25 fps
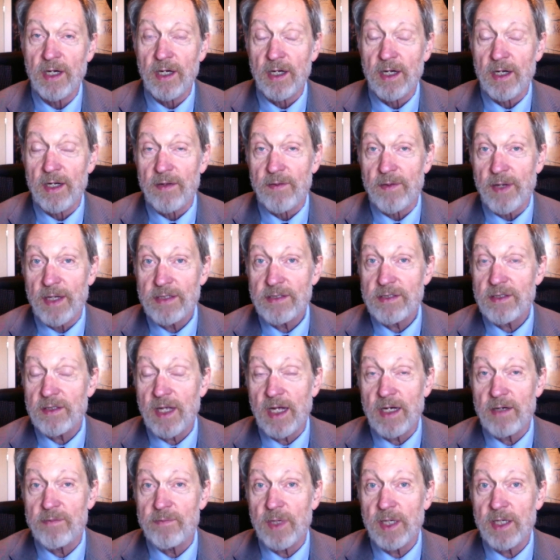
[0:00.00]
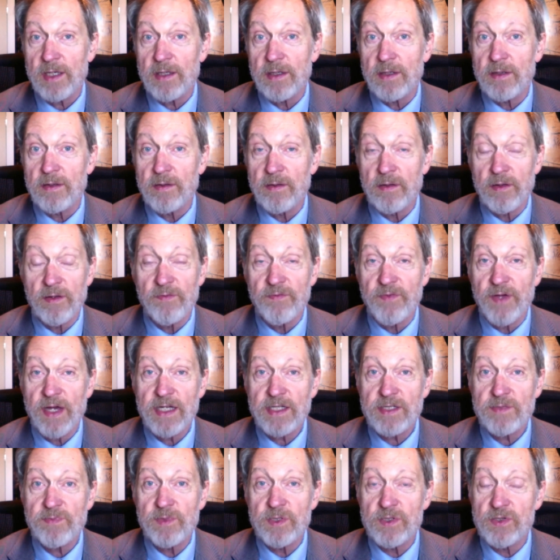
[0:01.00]
That's a lot of money. The
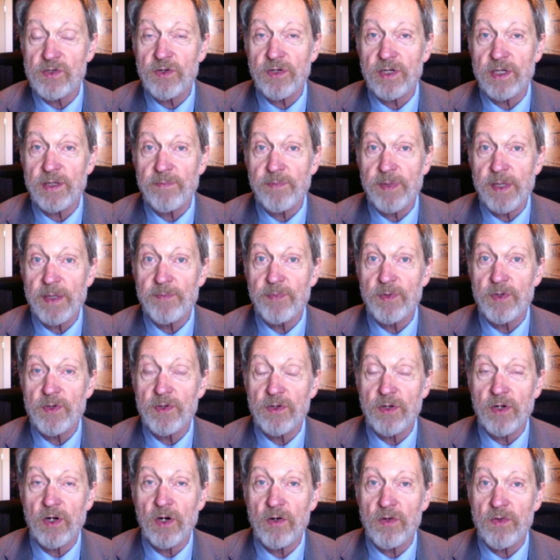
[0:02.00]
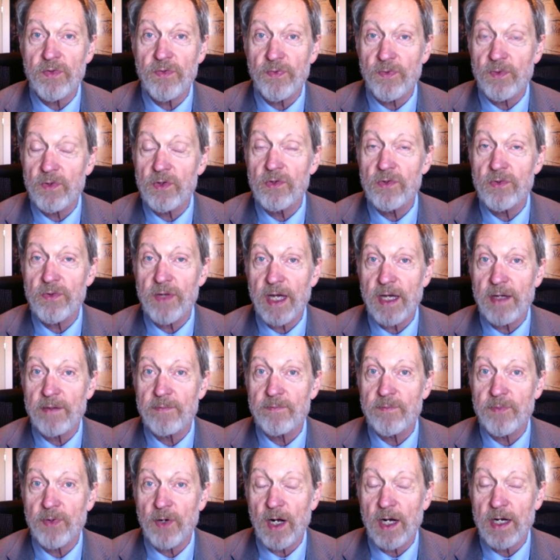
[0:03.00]
vast majority of people who go through
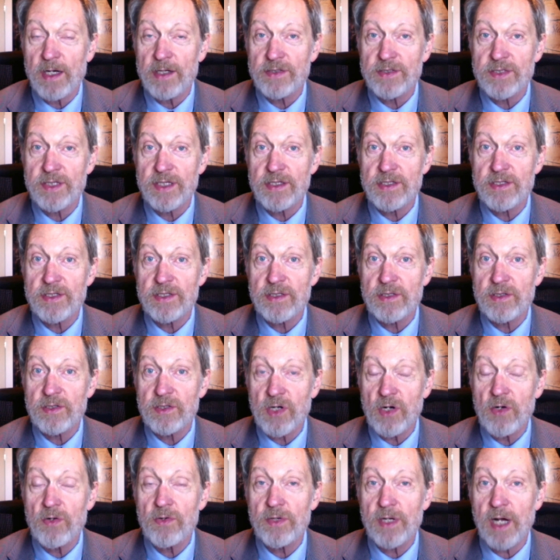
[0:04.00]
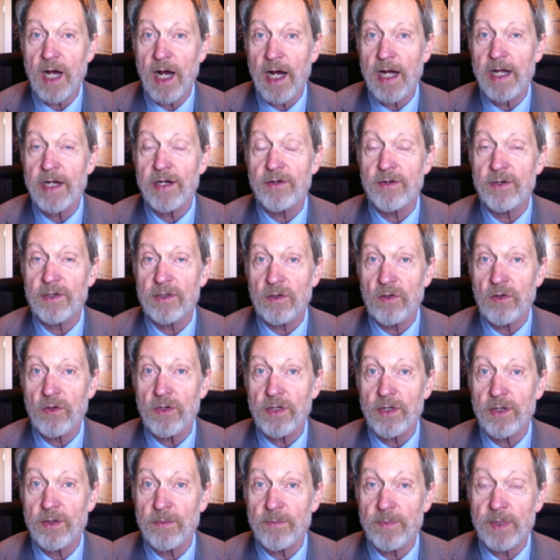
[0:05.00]
that process don't hire a
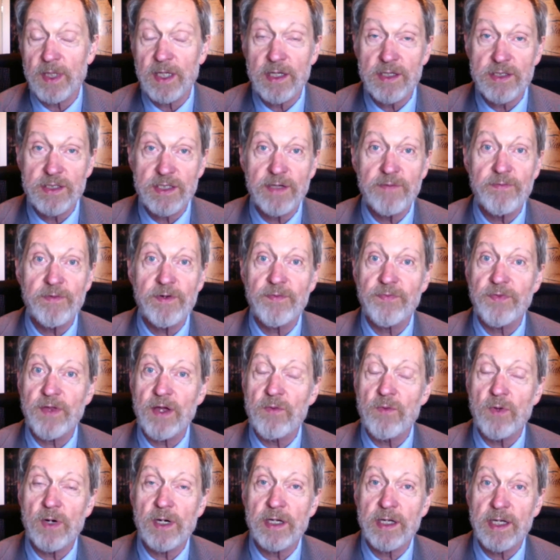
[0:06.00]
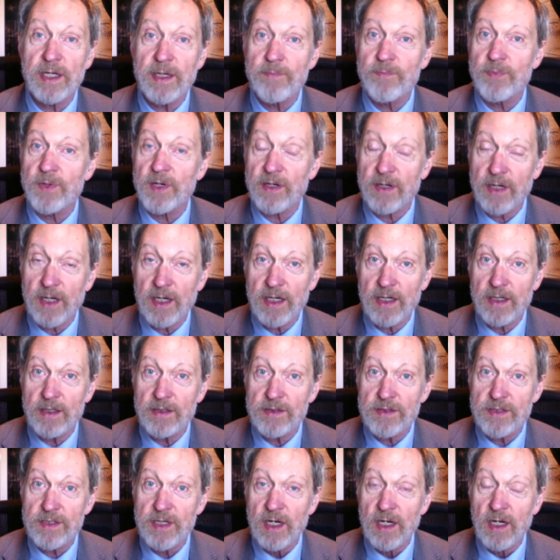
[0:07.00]
lawyer because even if they want to keep their
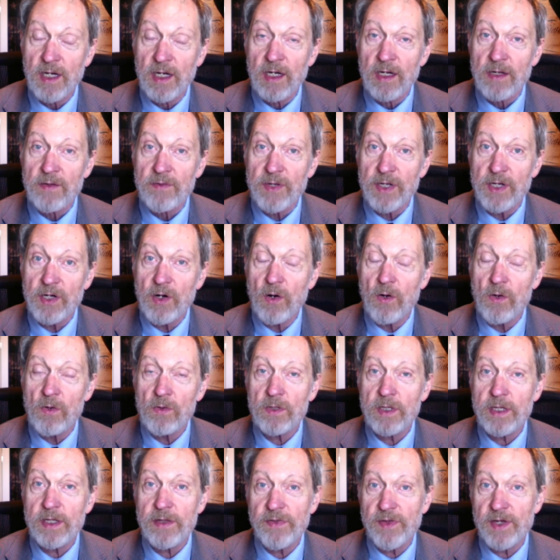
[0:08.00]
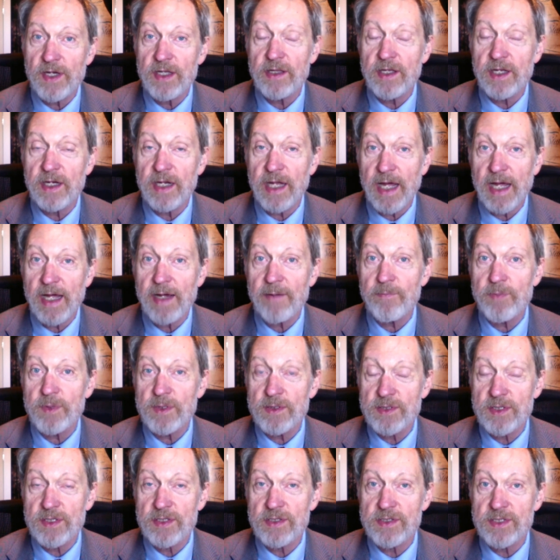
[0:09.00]
guns, the only thing that
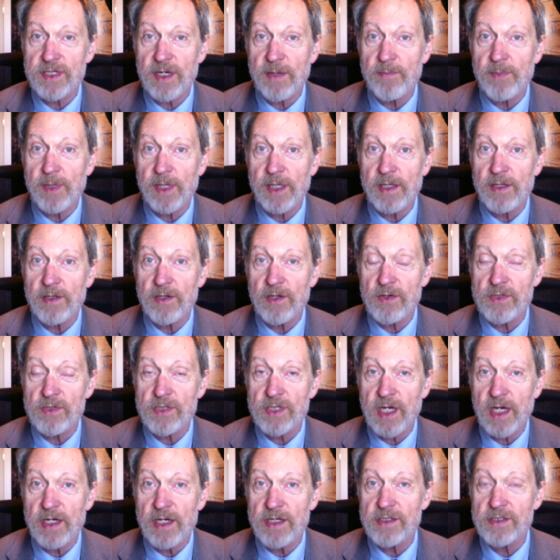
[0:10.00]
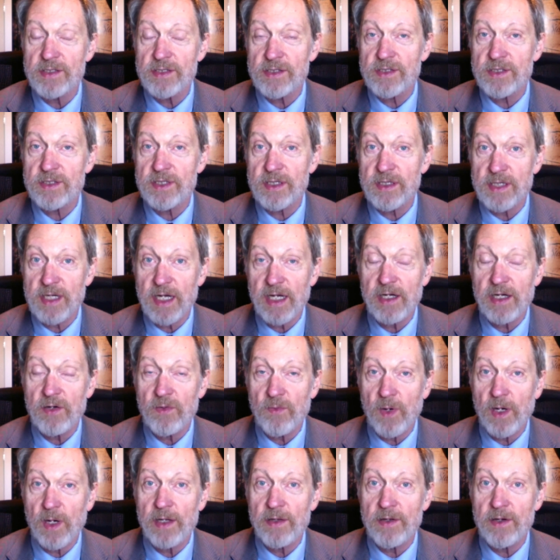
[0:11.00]
happens to somebody in those cases is to take
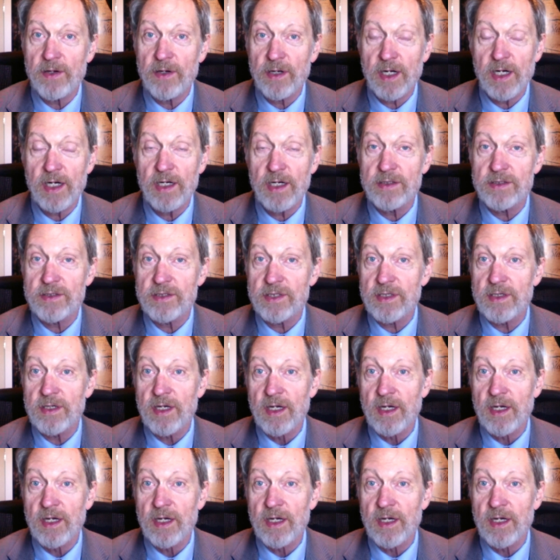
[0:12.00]
away their guns. And